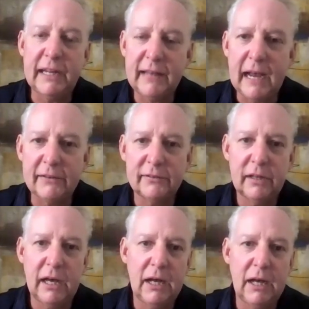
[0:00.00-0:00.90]
tax
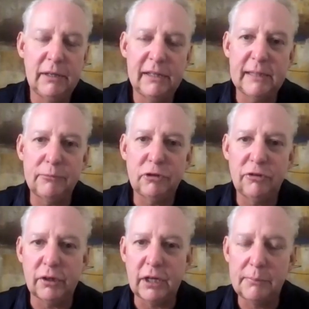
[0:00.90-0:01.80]

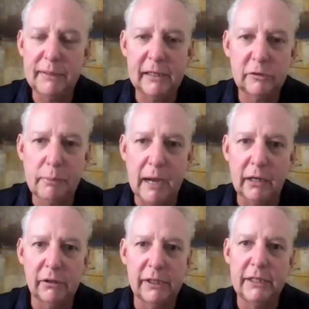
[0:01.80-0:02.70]
exemptions are going to be
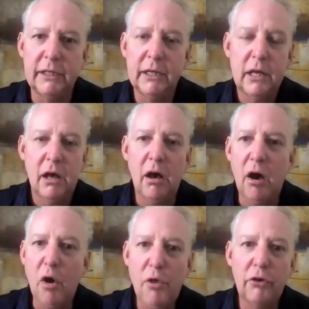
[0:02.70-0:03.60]
expiring.
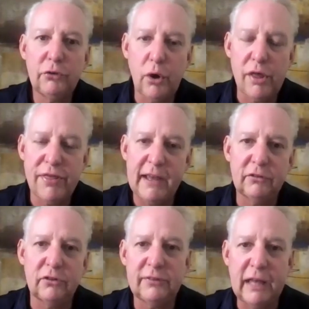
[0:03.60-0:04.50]
All those sort of
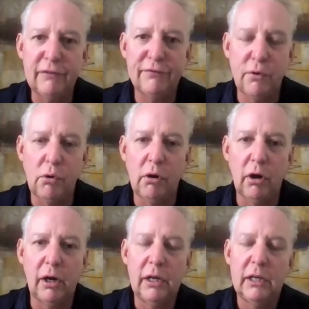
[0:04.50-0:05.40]
things are set
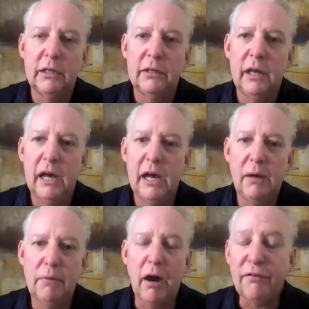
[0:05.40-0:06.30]
for
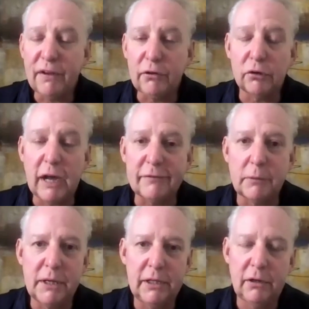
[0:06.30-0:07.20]
our federal
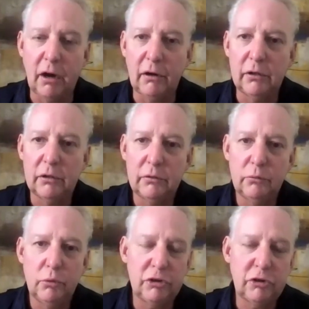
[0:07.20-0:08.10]
government,
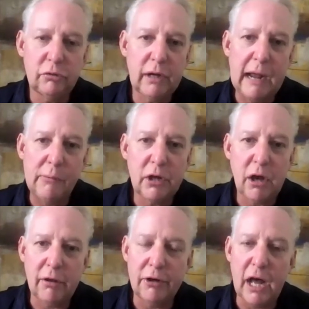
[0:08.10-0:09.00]
which is what I would
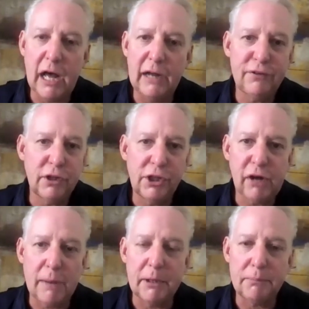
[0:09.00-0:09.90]
call our
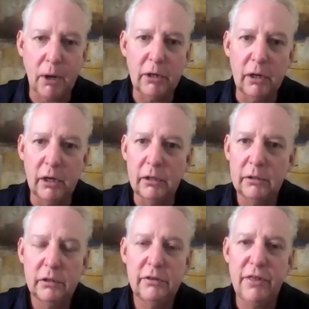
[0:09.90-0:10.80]
non-philanthropic
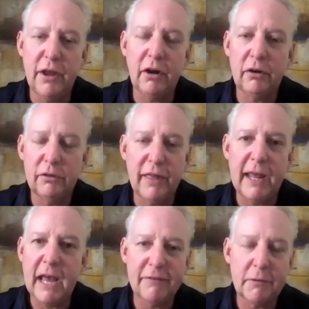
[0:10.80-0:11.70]
partner.
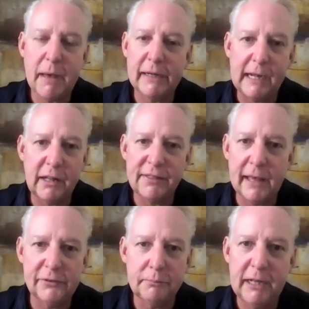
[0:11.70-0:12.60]
They have about
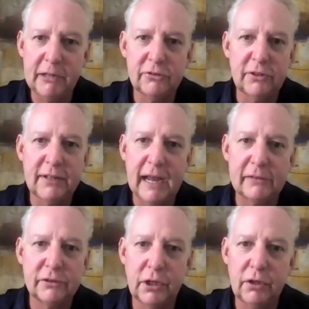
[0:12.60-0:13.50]
80,000 pages of
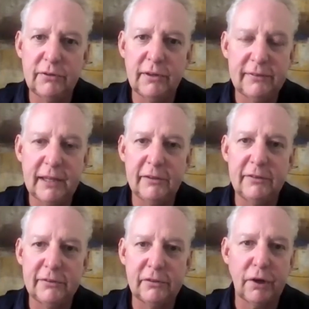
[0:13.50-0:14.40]
tax code that says
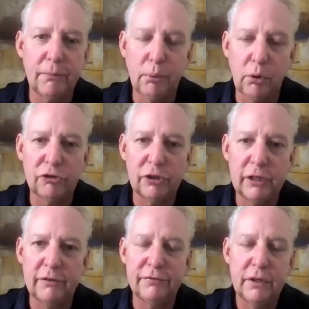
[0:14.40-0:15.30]
this is our
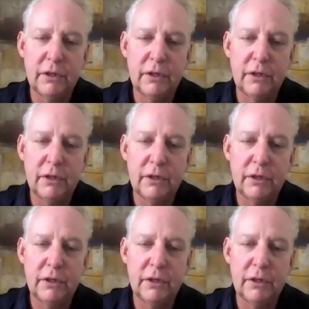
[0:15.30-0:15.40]
portion of